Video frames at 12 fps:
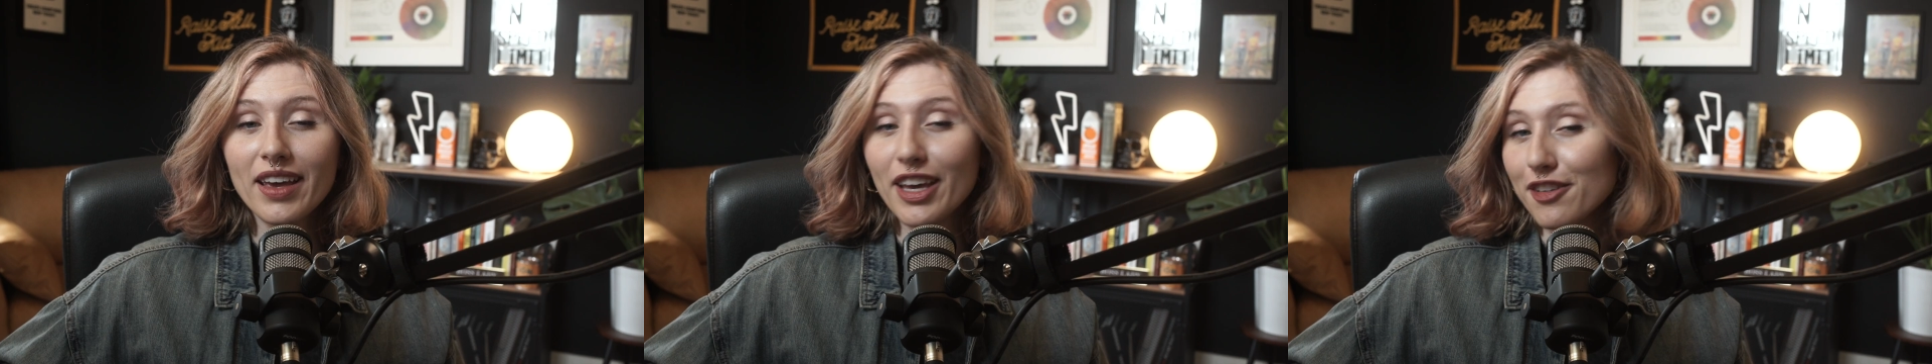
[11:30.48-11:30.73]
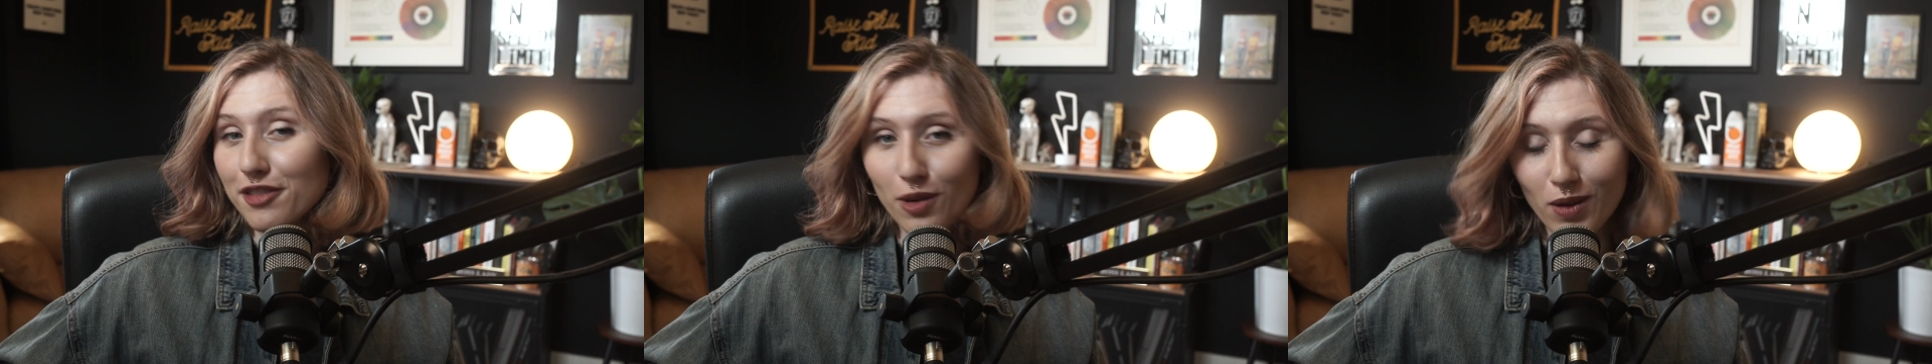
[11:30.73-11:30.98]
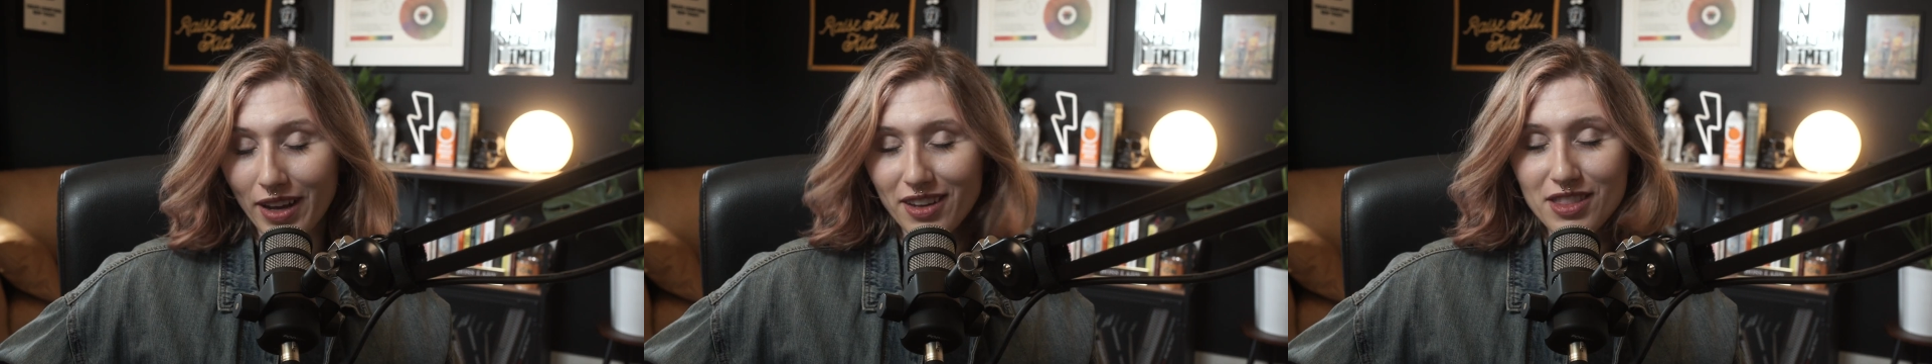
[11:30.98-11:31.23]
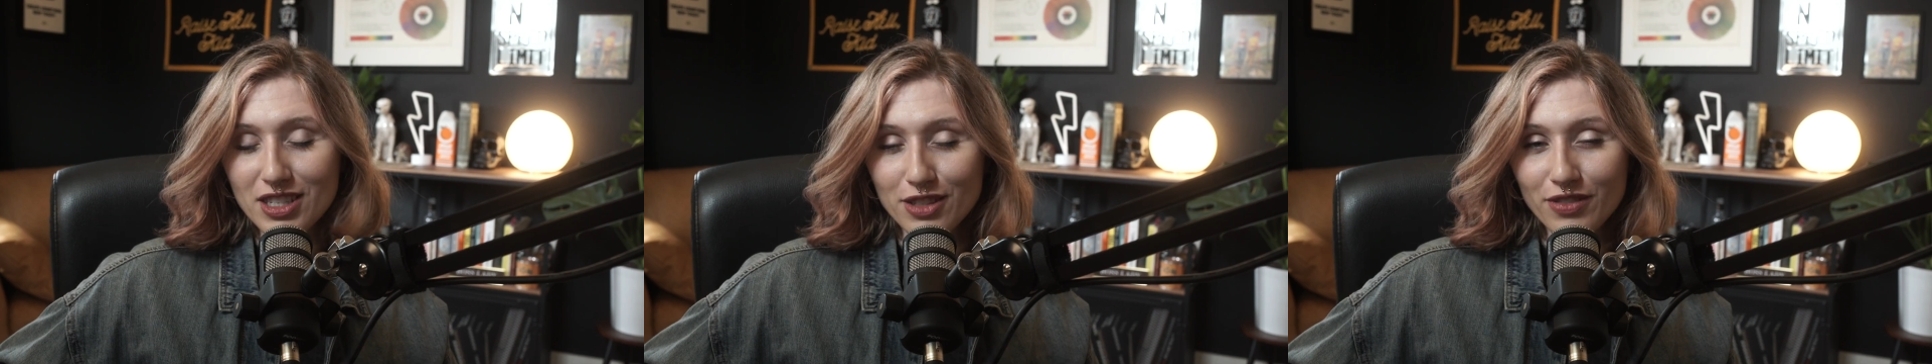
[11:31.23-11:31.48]
If you
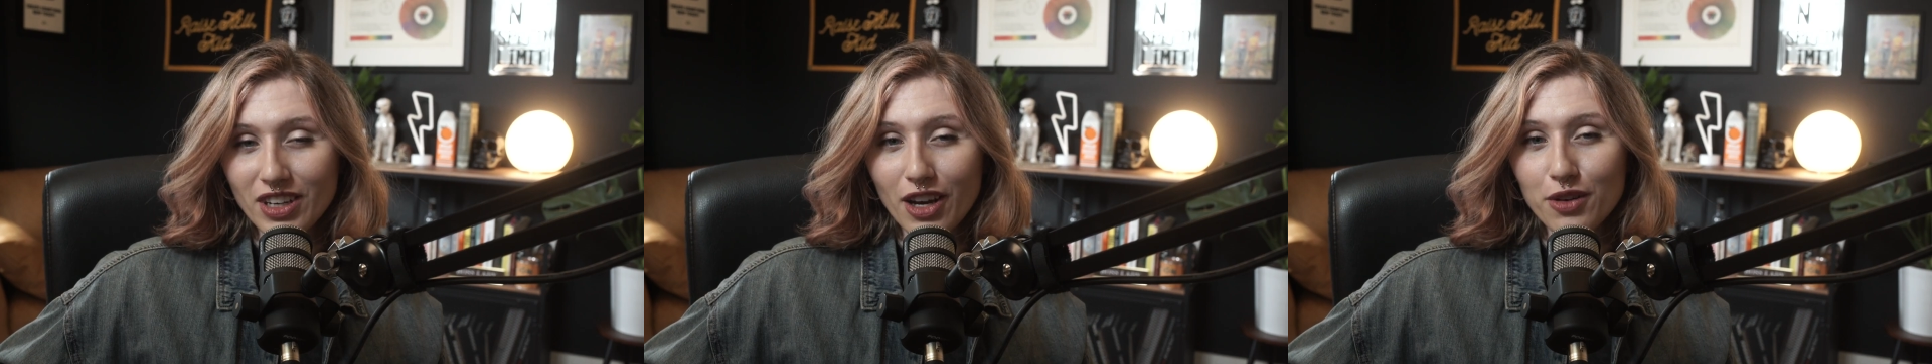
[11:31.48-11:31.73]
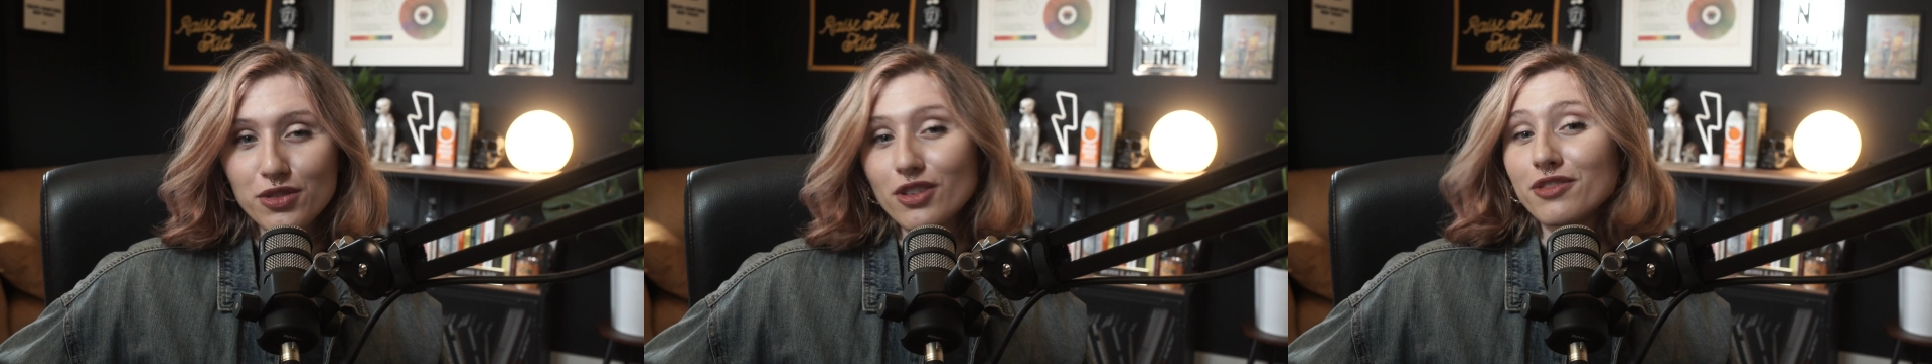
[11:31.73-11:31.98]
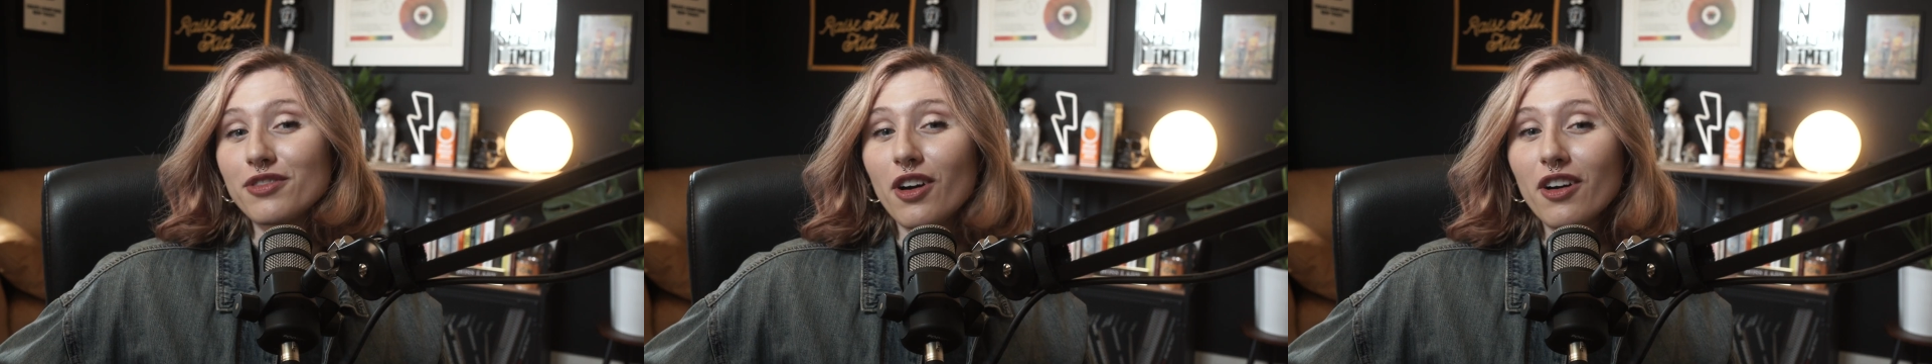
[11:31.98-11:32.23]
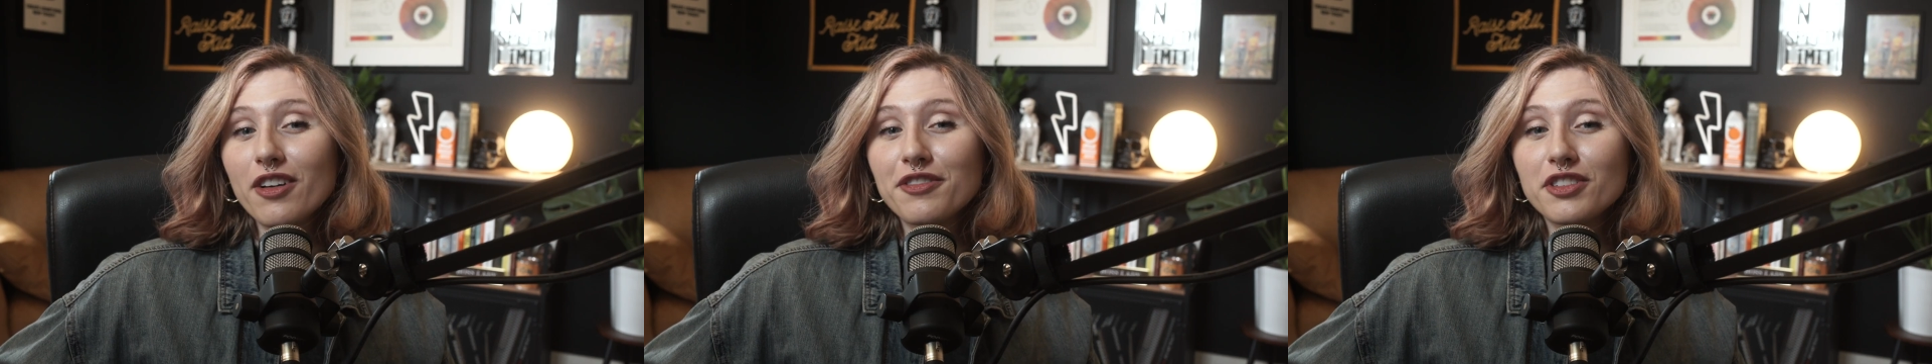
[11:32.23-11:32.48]
liked this video so
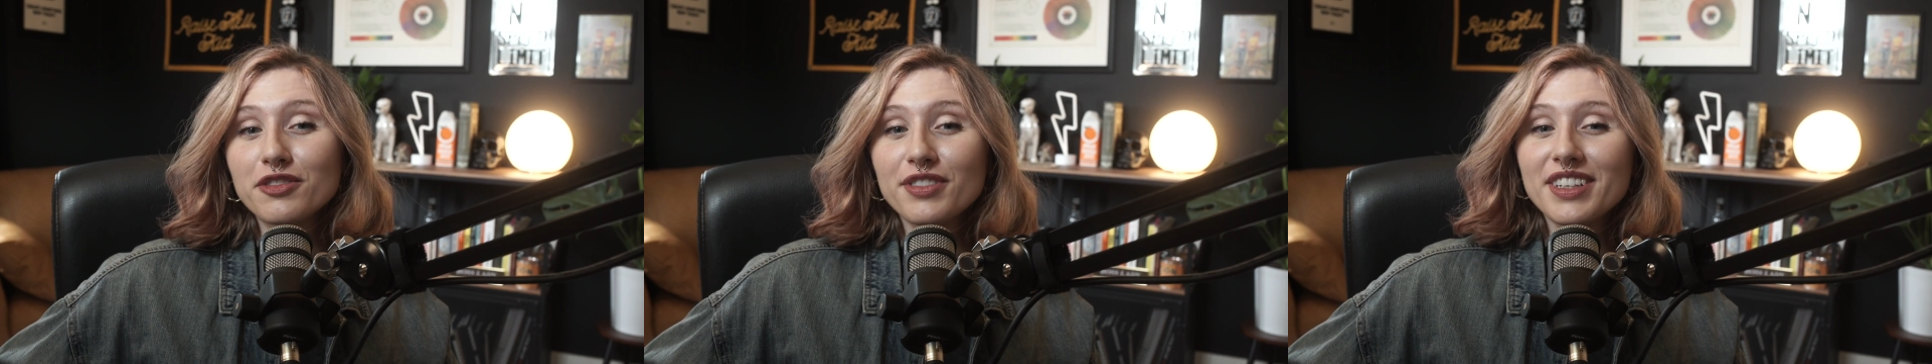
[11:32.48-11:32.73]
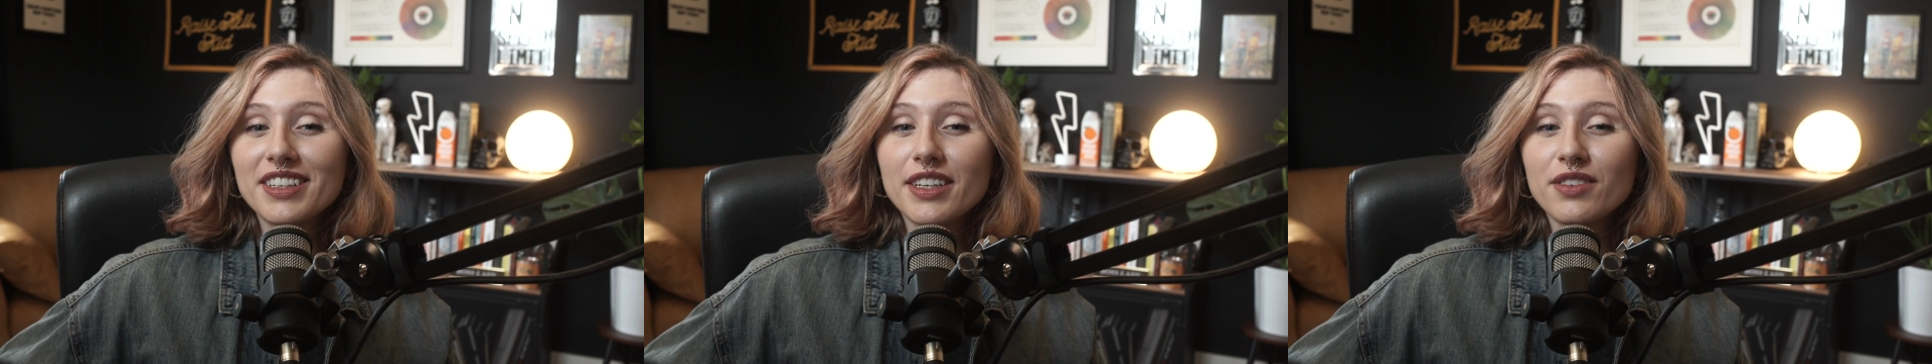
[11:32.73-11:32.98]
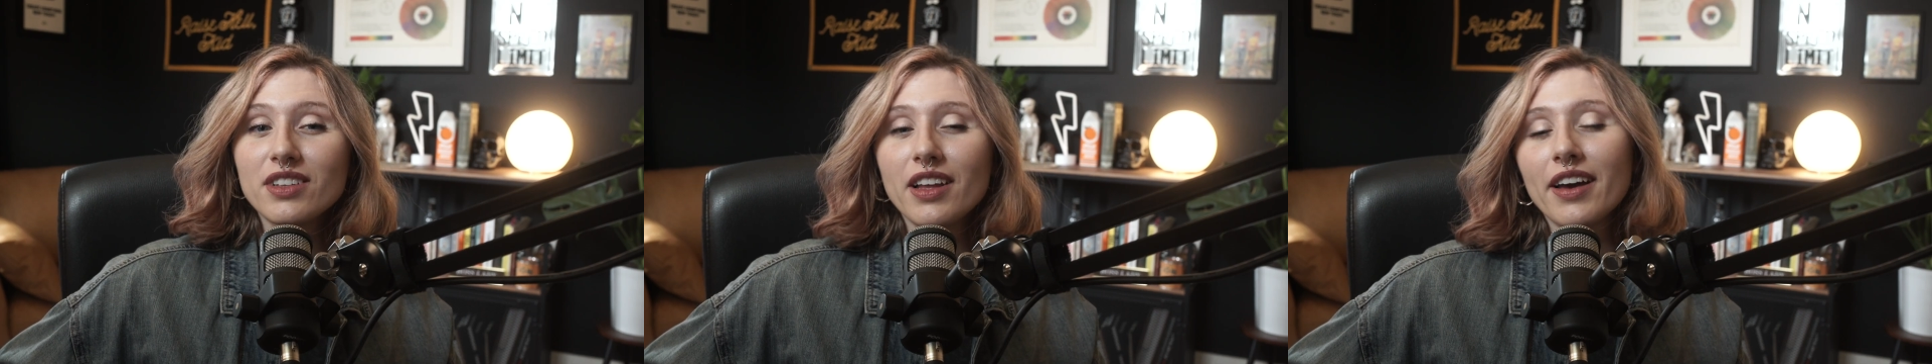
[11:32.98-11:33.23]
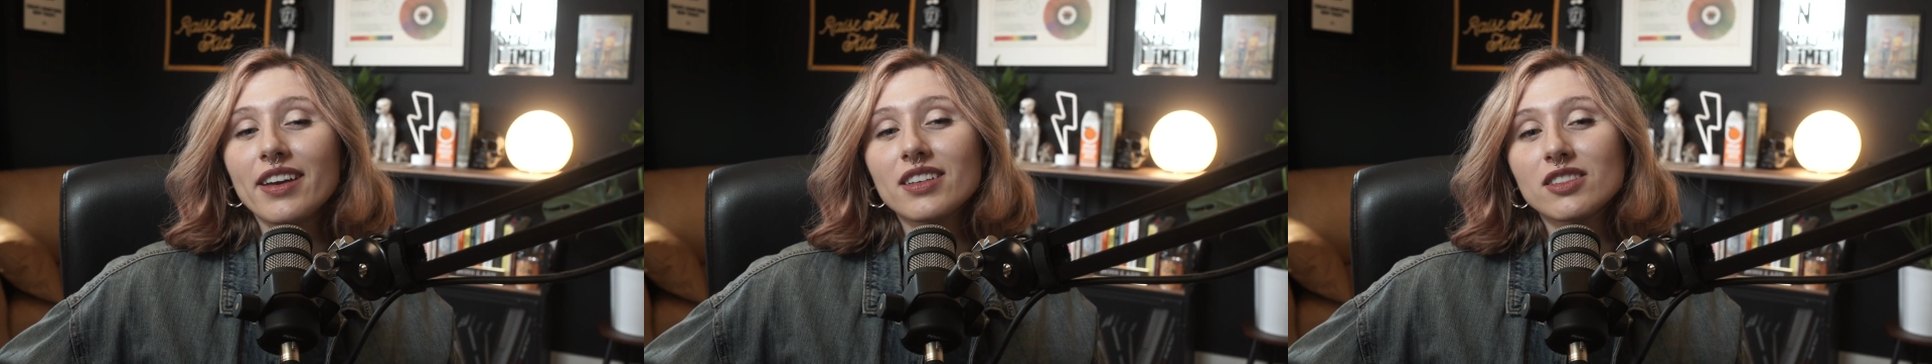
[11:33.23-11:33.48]
far, feel free to give a like,